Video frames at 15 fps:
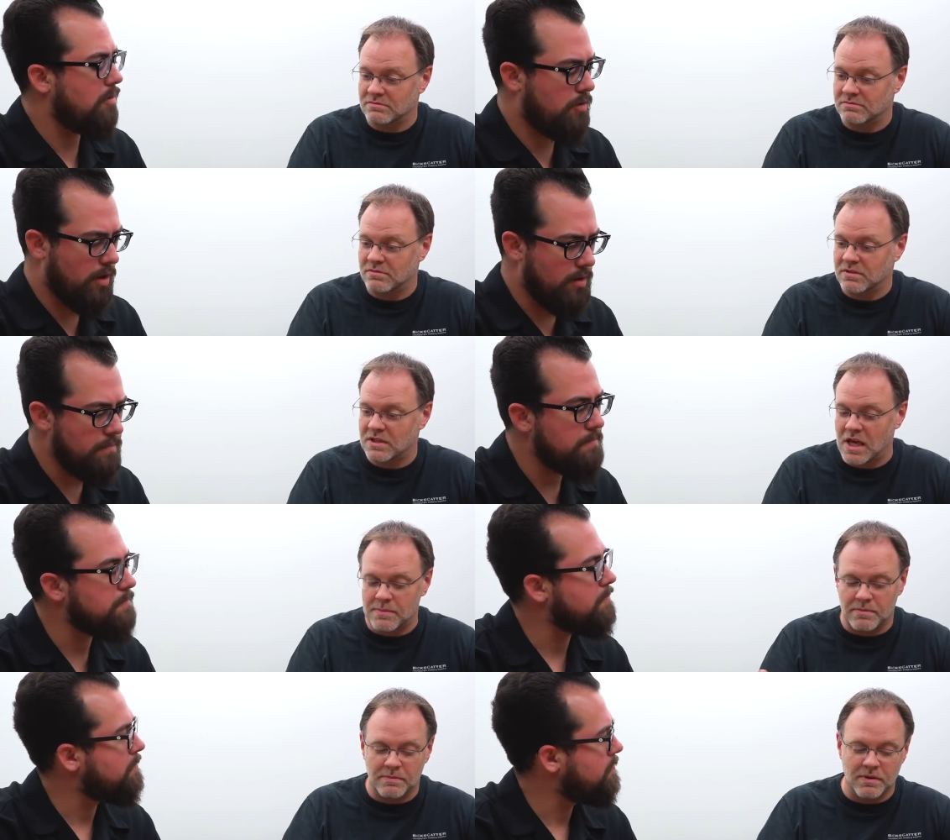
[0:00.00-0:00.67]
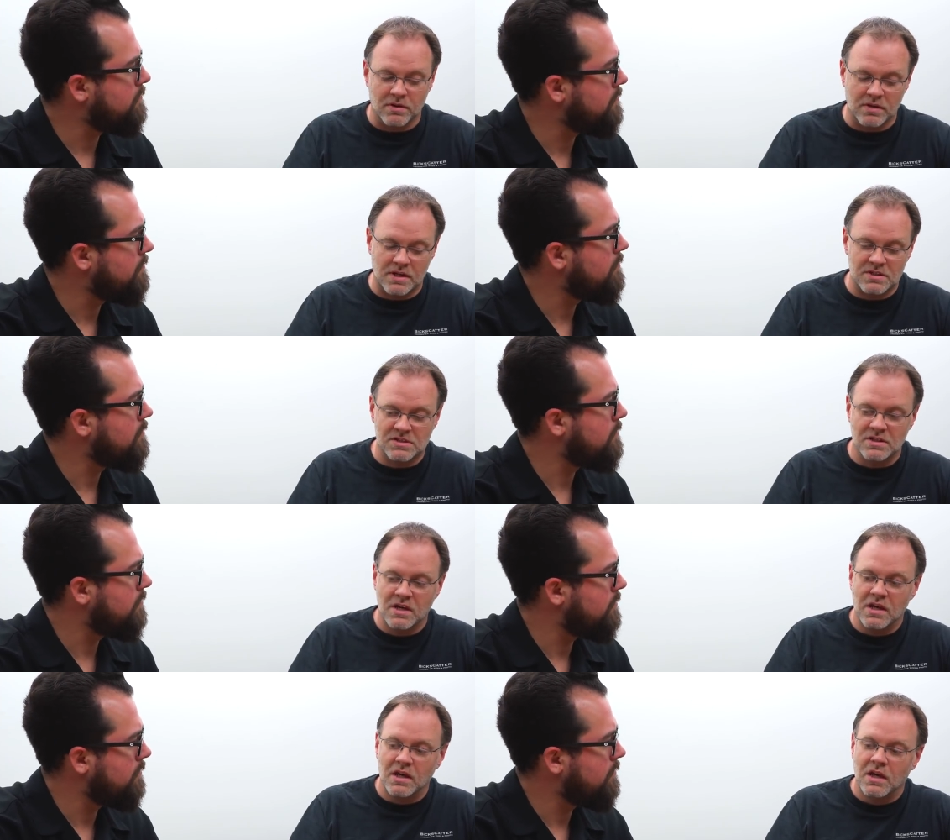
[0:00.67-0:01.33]
Speaker 1: uh, okay.
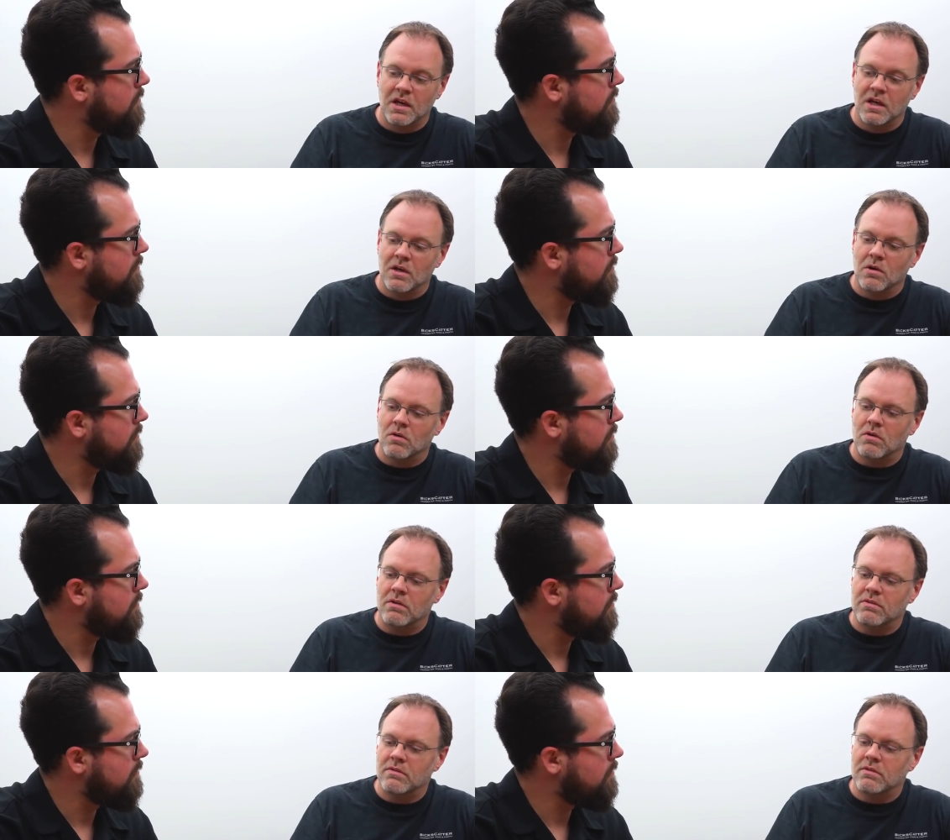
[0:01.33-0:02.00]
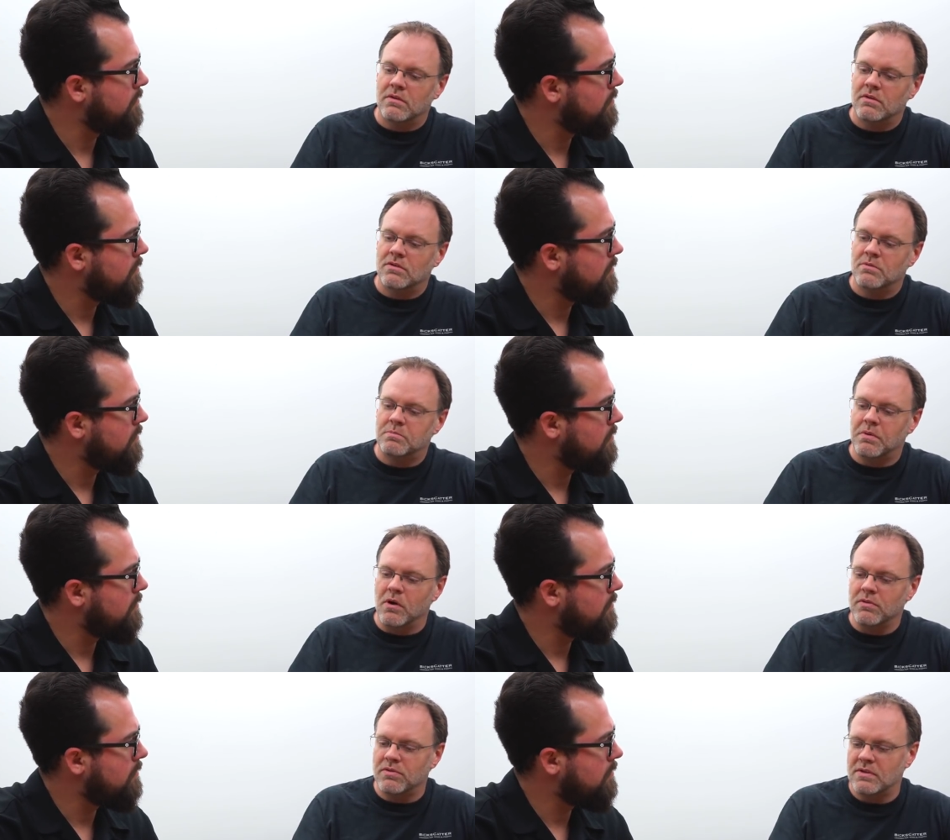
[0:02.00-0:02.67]
capabilities,
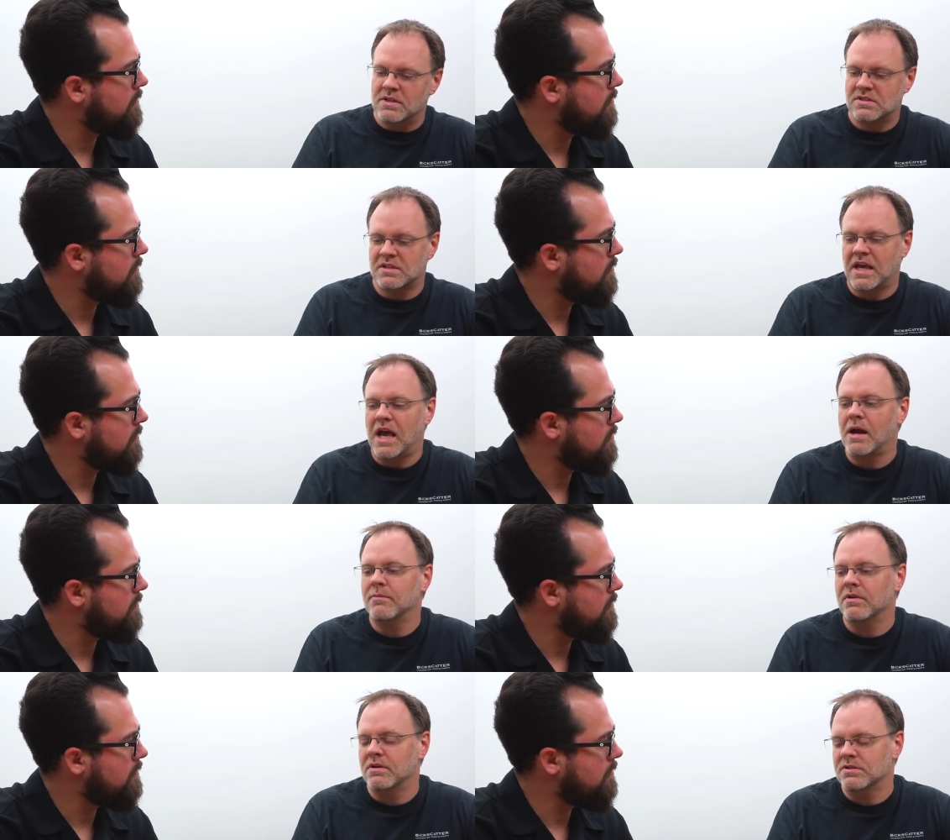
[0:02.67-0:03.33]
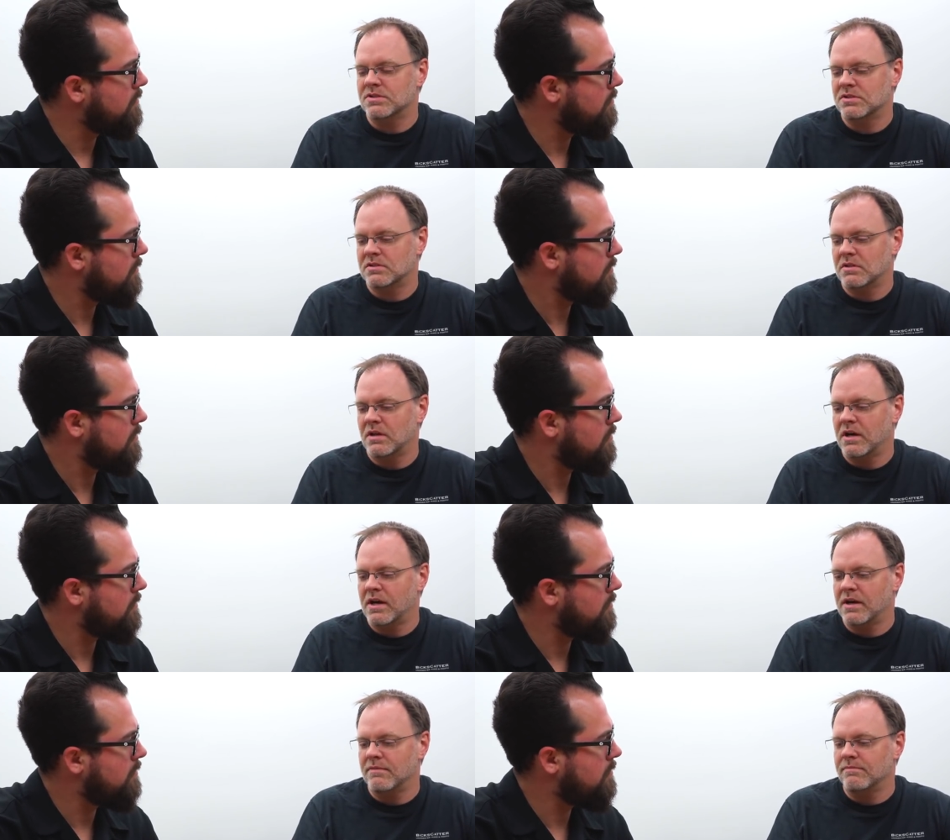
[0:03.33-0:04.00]
both of these
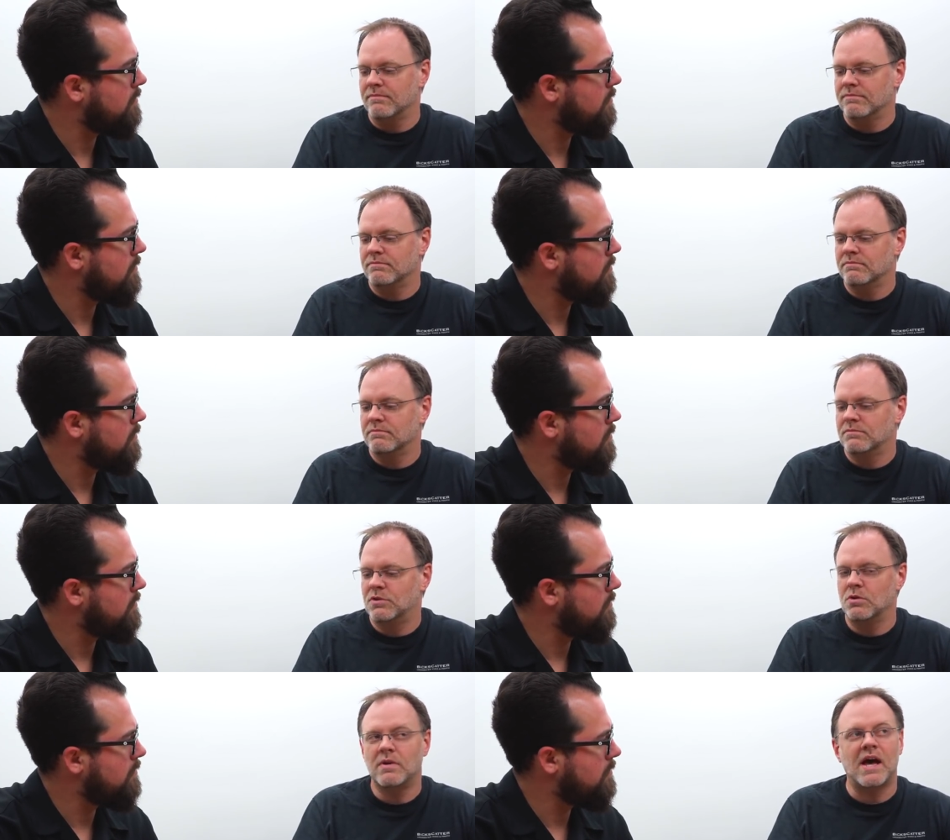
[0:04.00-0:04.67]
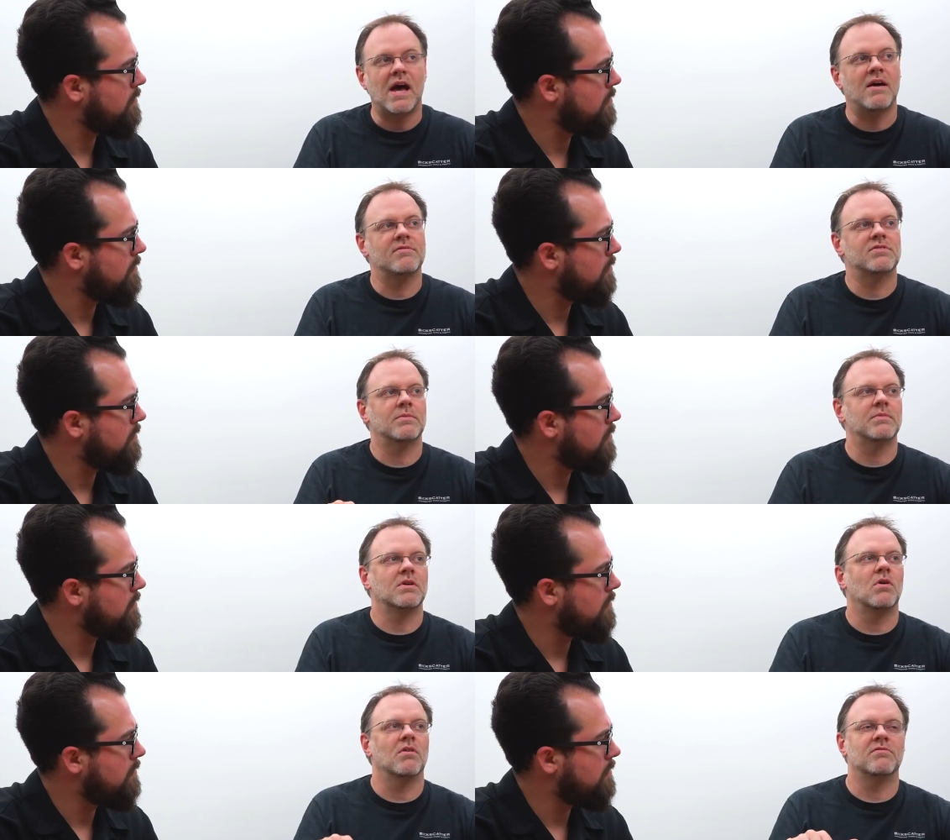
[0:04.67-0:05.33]
cameras um, do
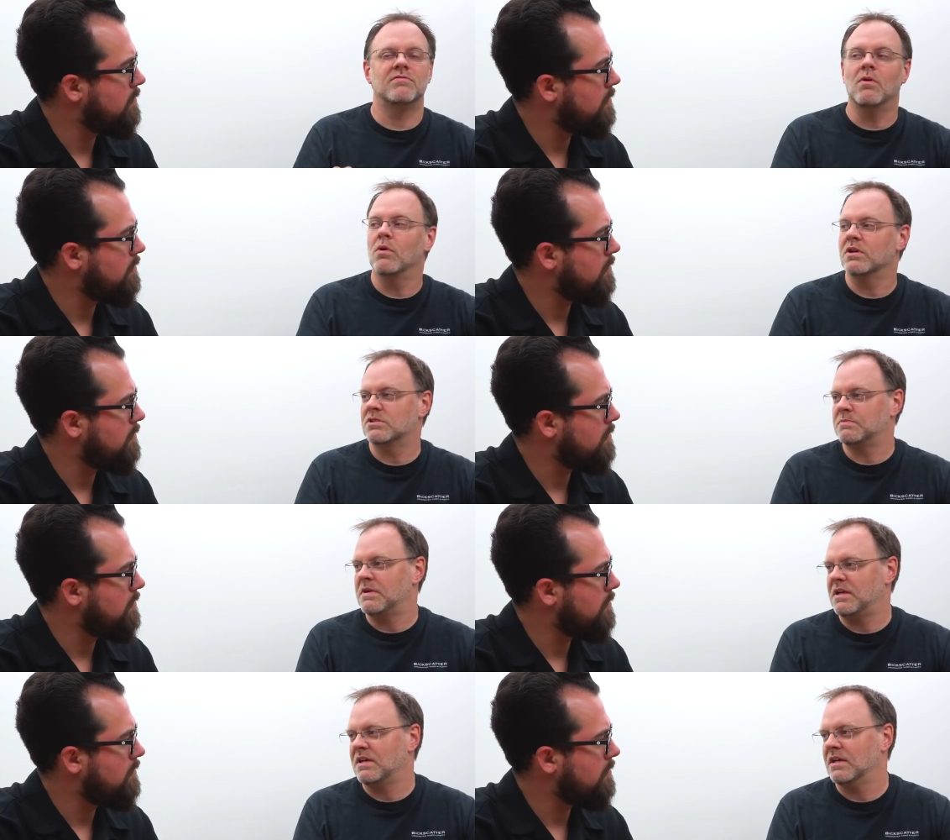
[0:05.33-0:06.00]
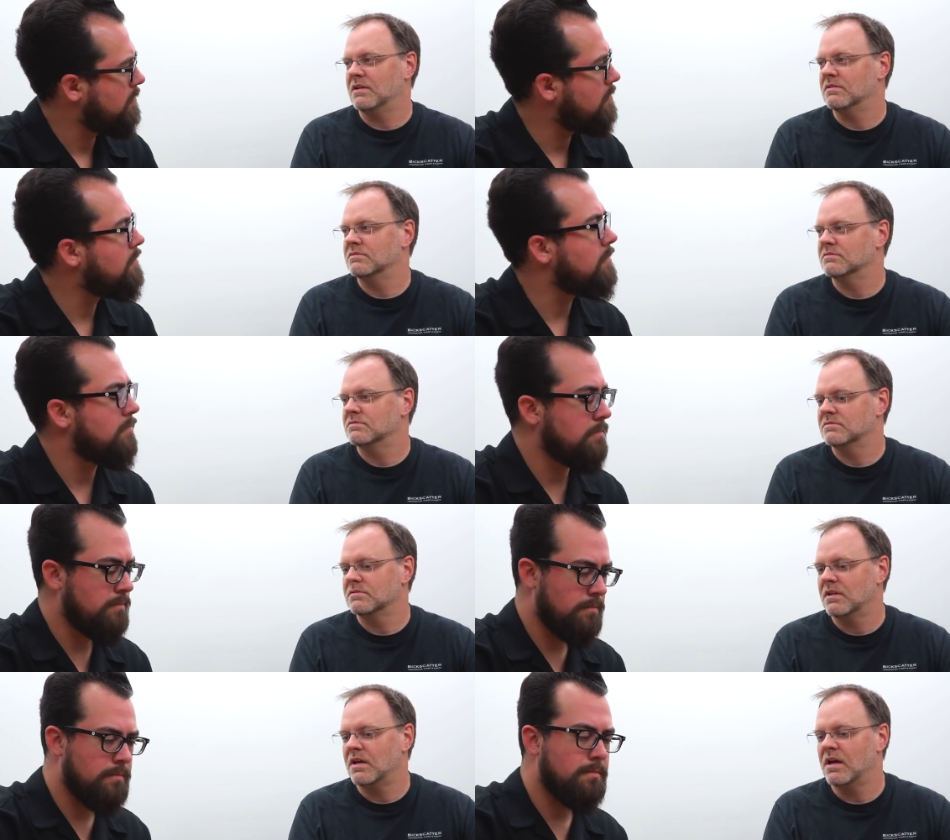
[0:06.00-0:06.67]
have something called focus peaking
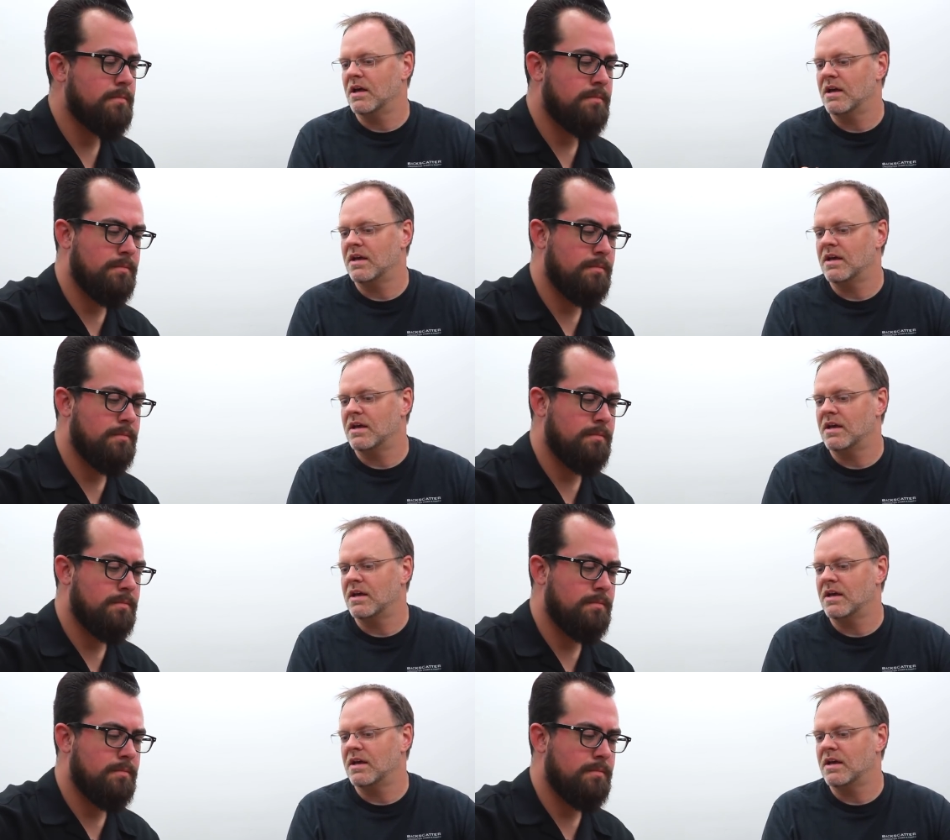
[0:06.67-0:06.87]
mm-hmm.